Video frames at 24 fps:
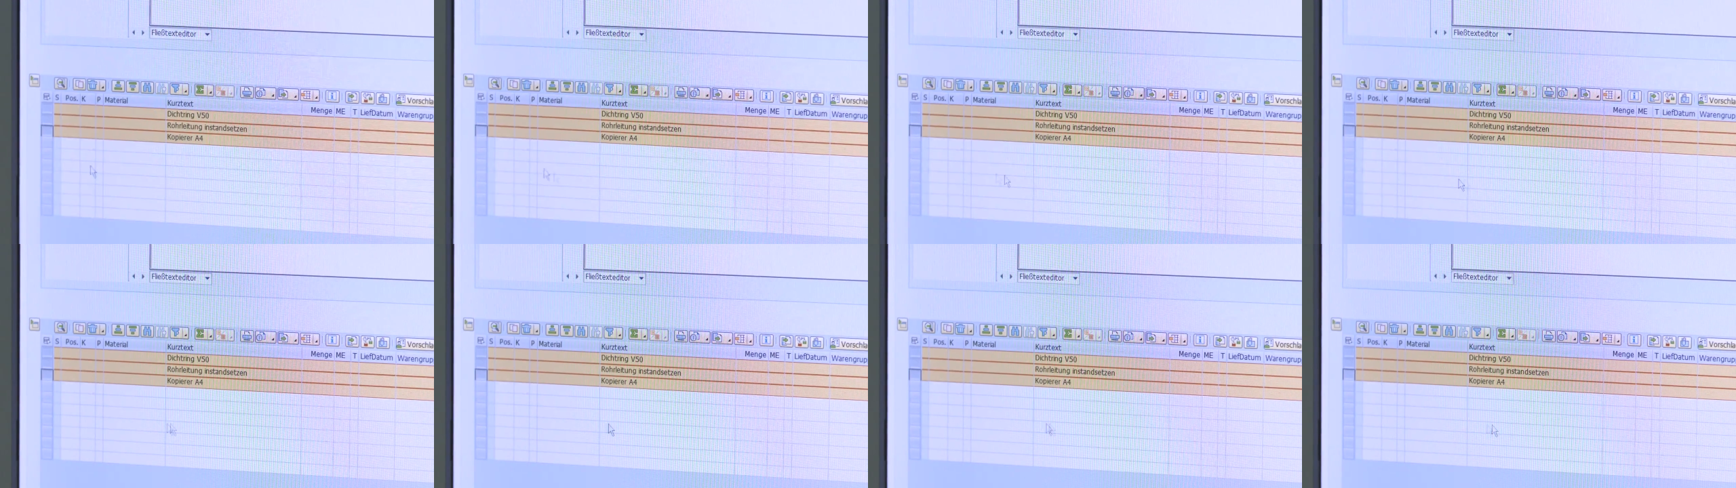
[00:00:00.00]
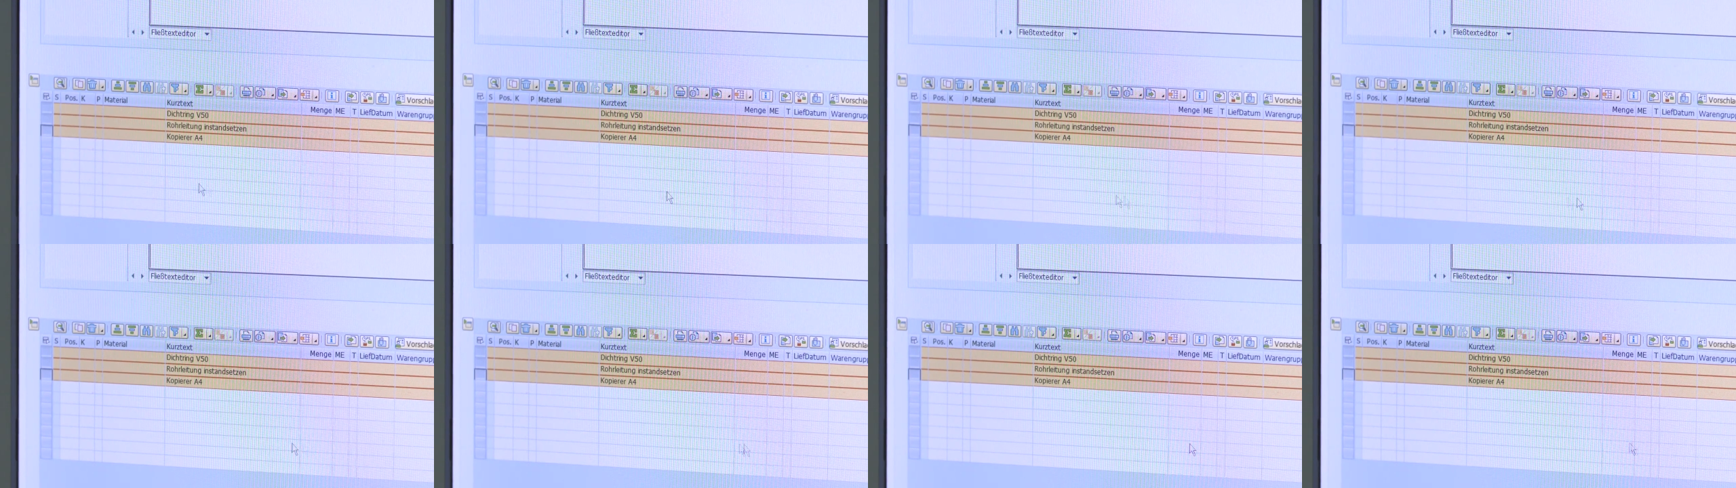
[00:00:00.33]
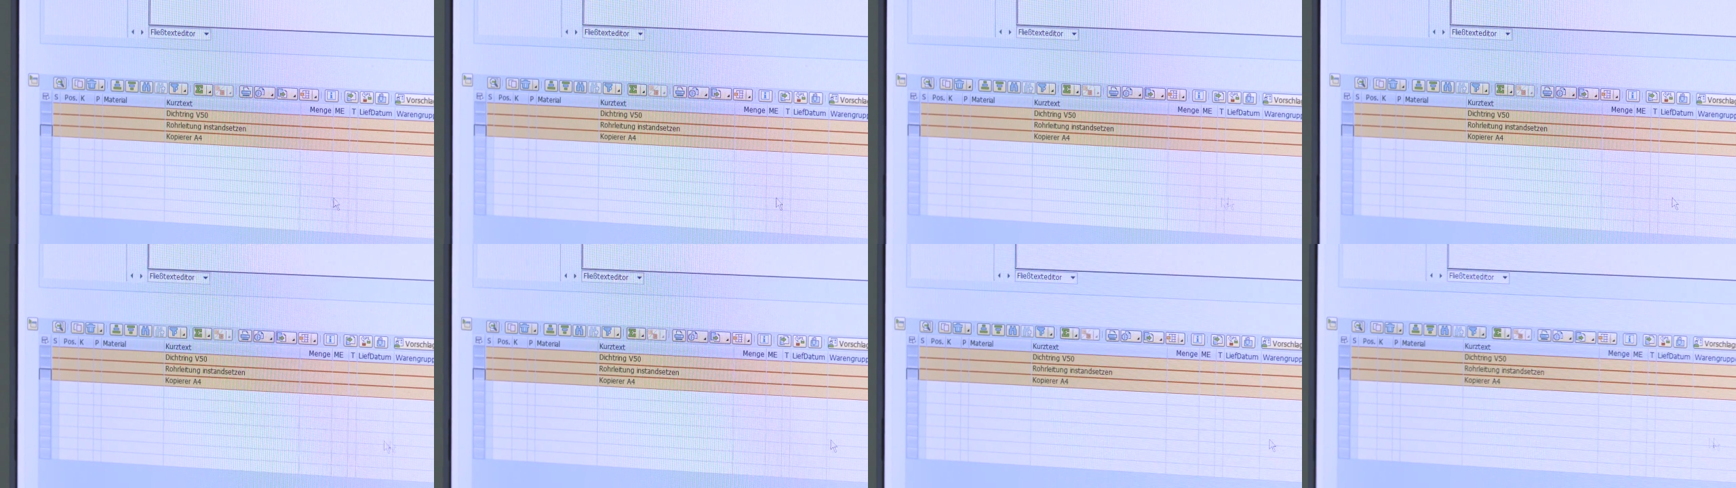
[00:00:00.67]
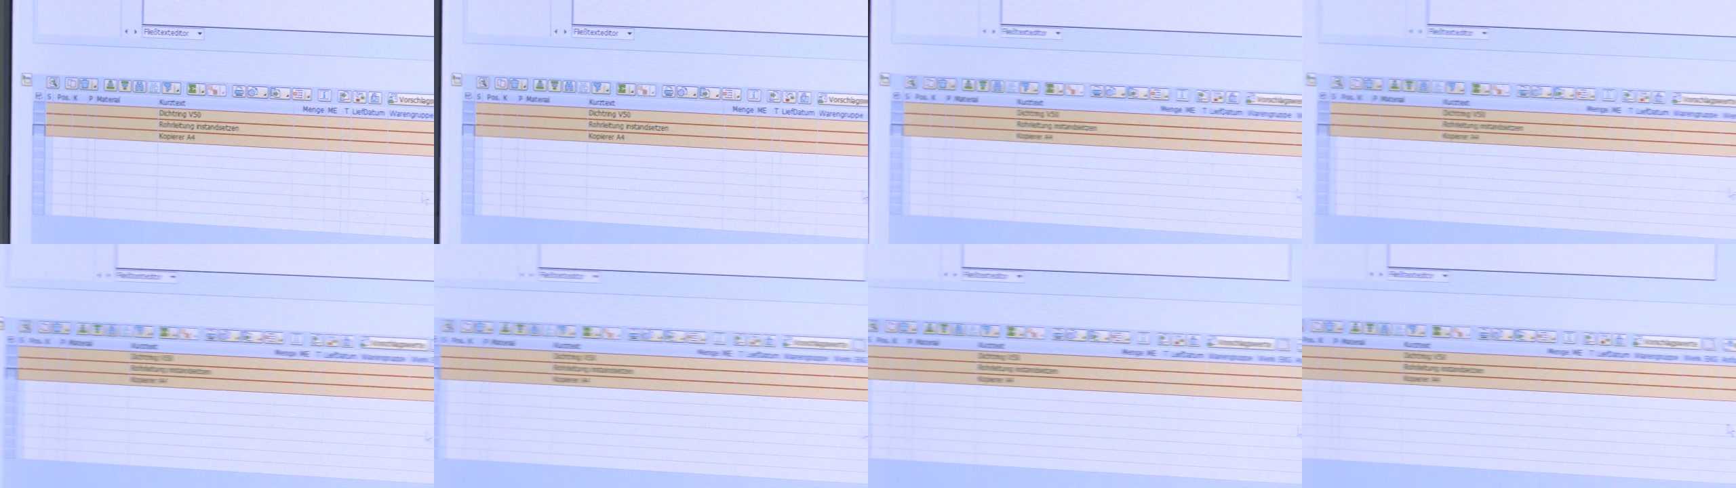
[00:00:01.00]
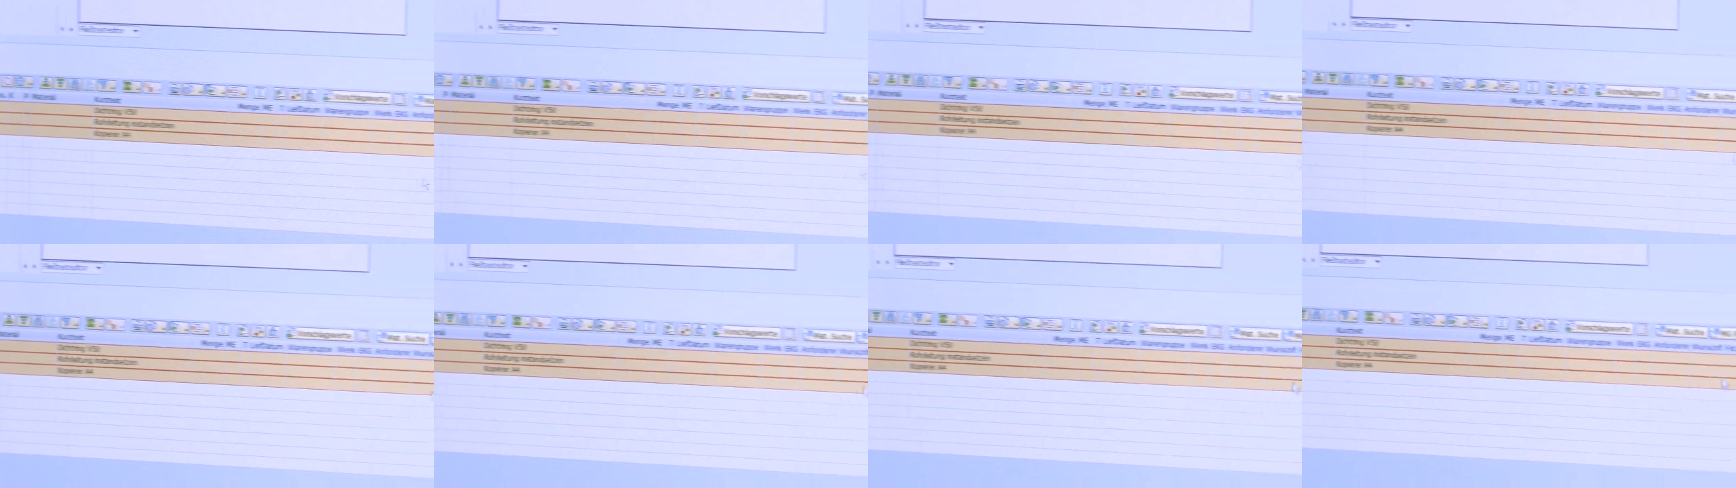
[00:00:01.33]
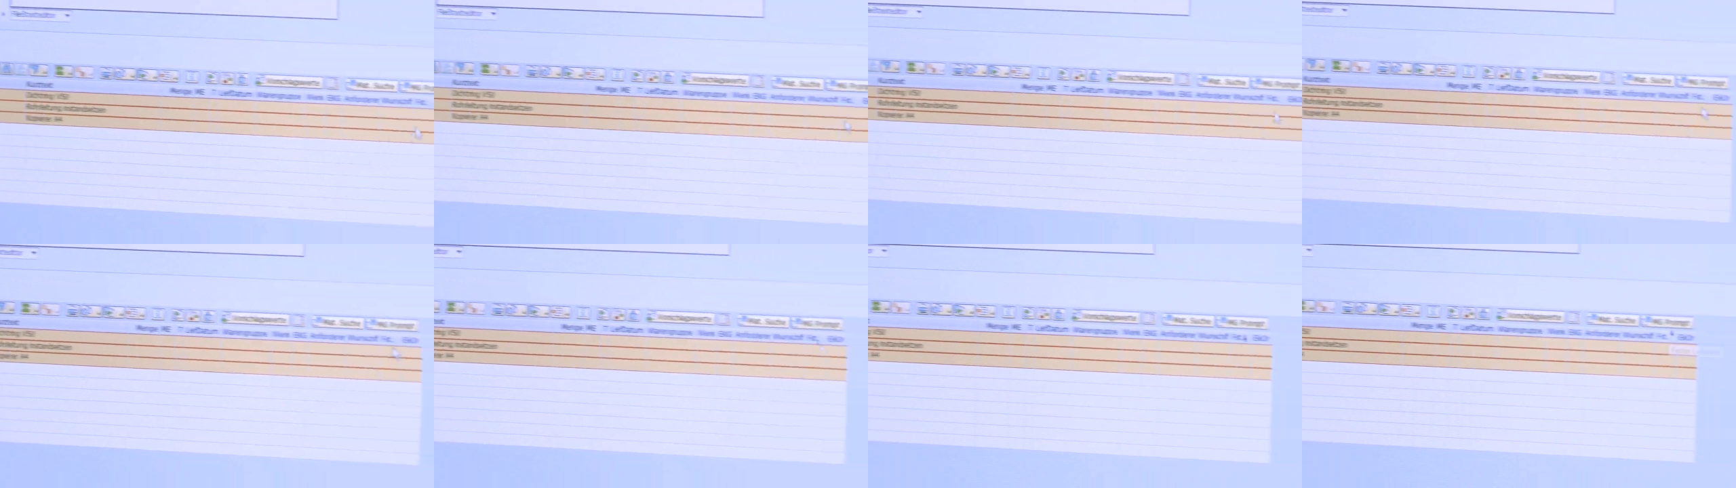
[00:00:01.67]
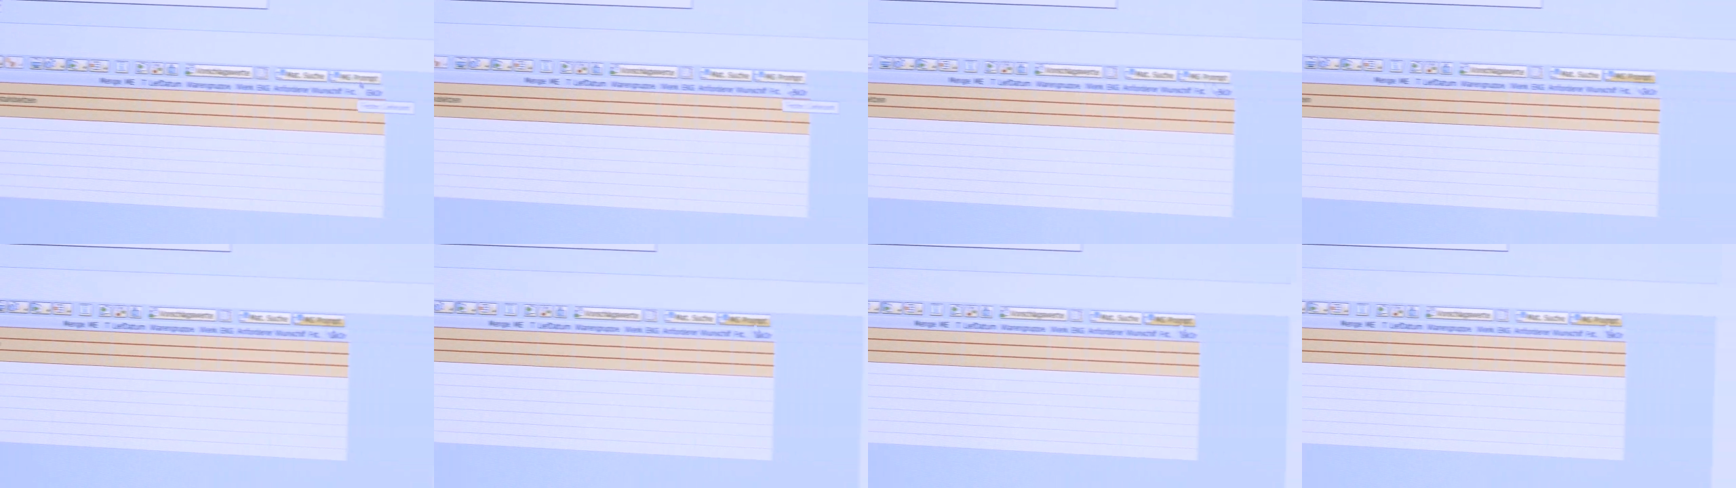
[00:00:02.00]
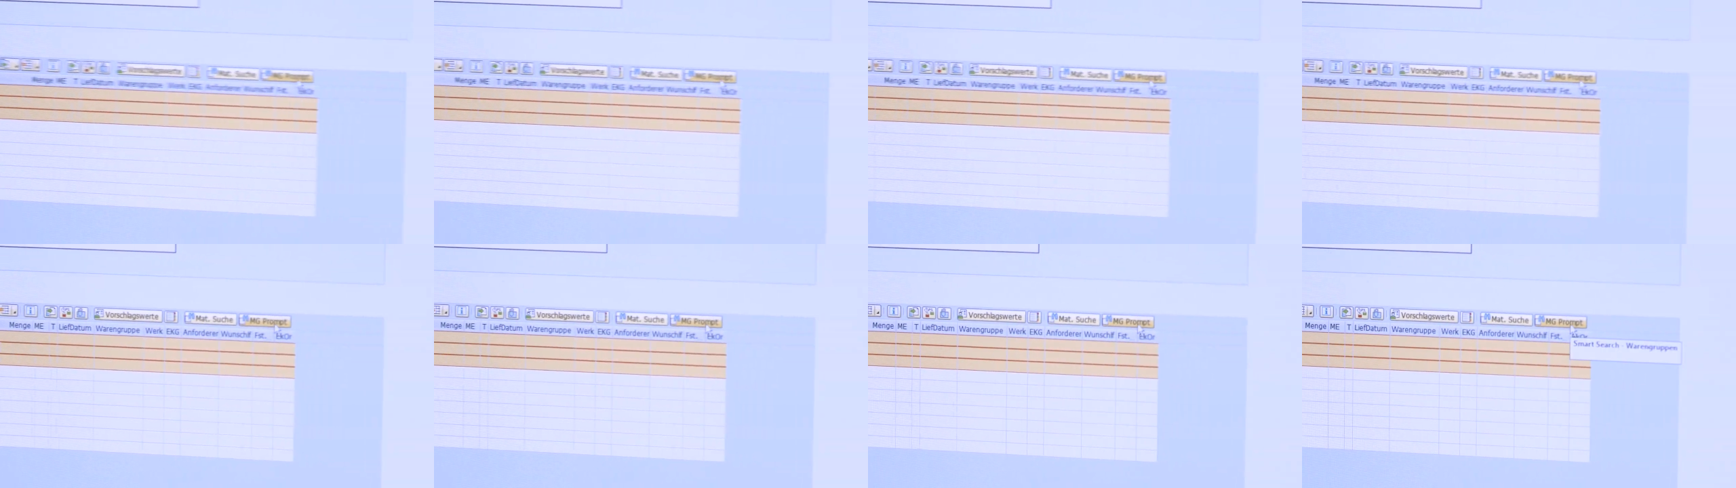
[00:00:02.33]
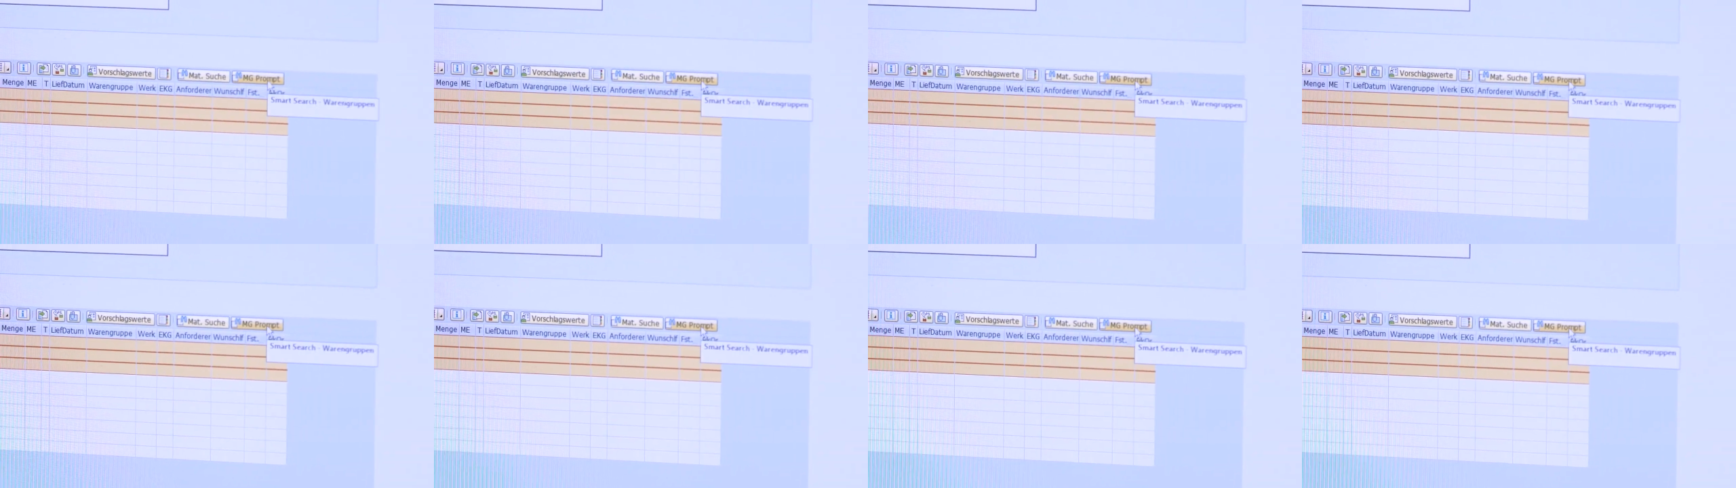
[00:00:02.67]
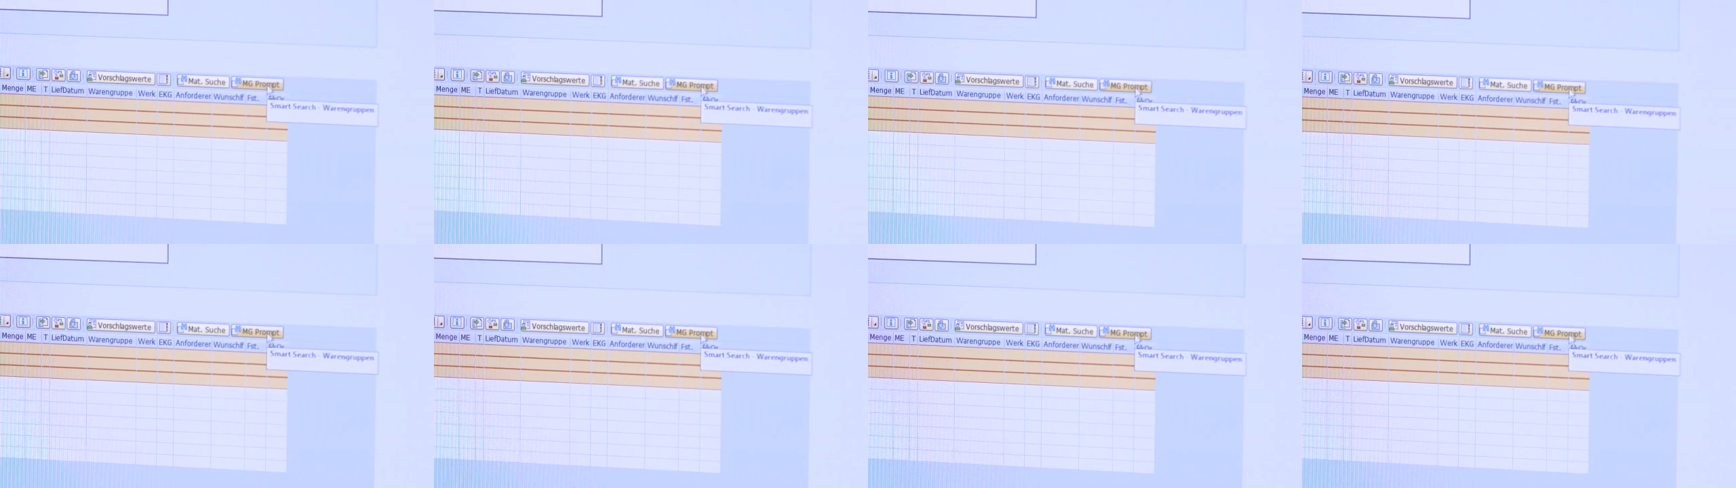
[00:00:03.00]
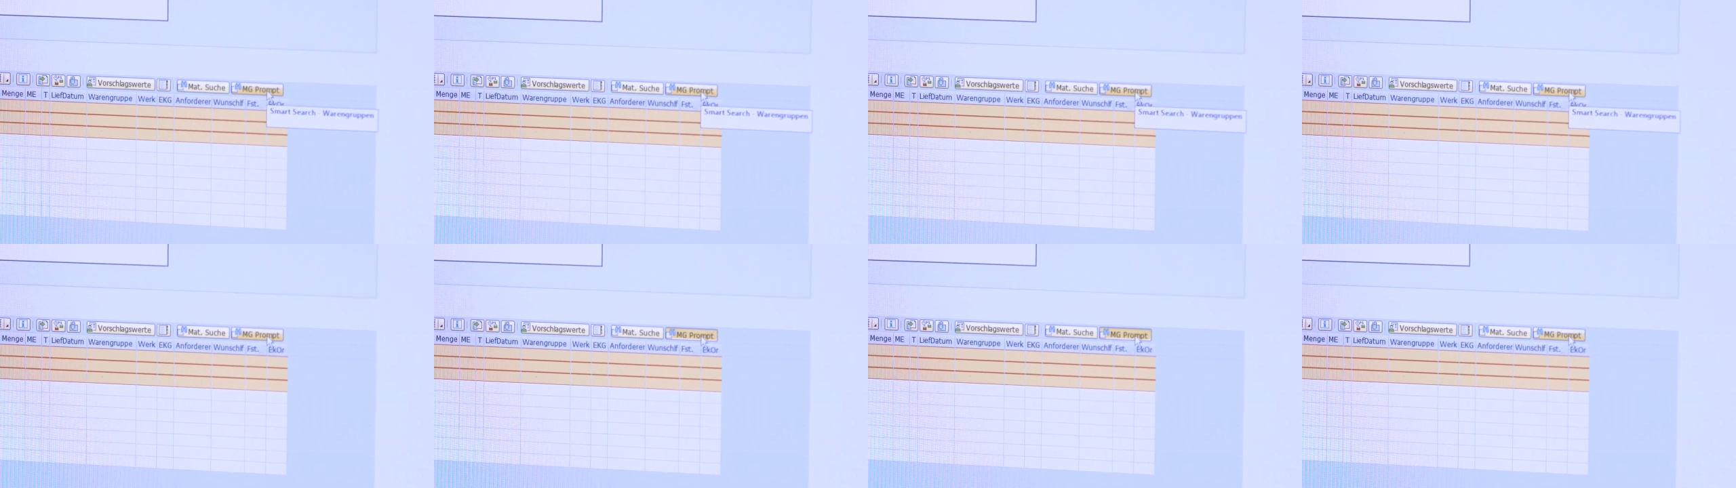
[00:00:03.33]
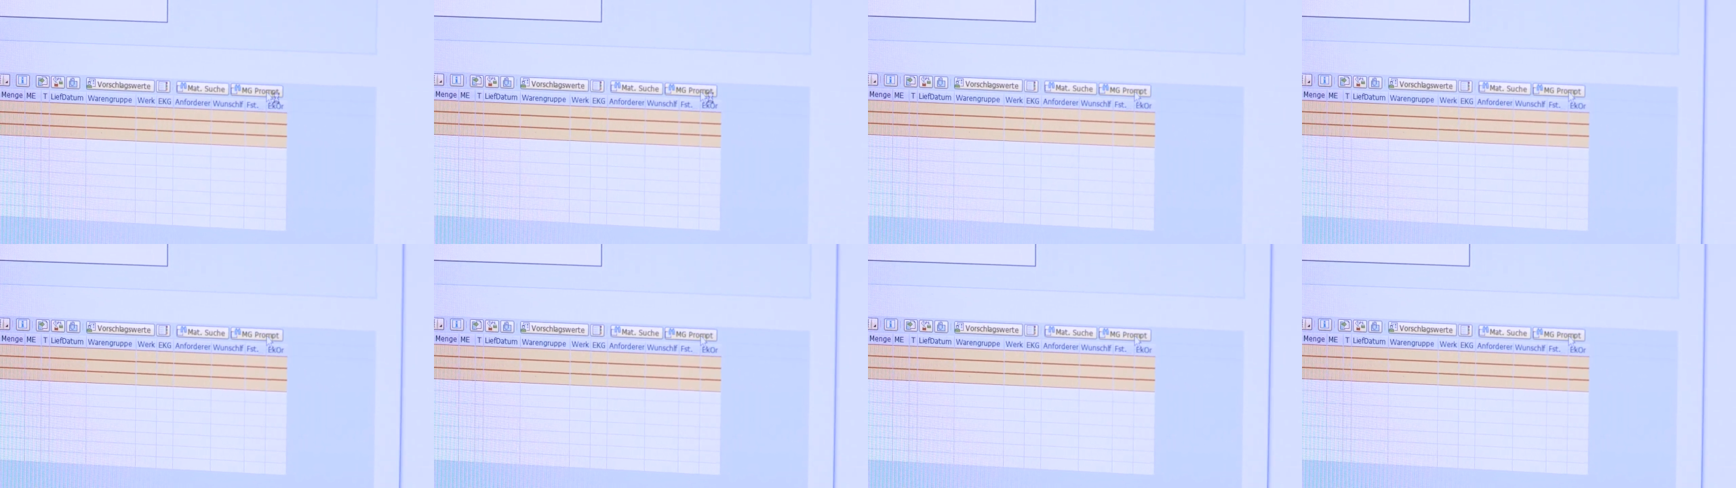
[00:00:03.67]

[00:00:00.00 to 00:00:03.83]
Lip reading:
No face is visible, so there are no lips to read.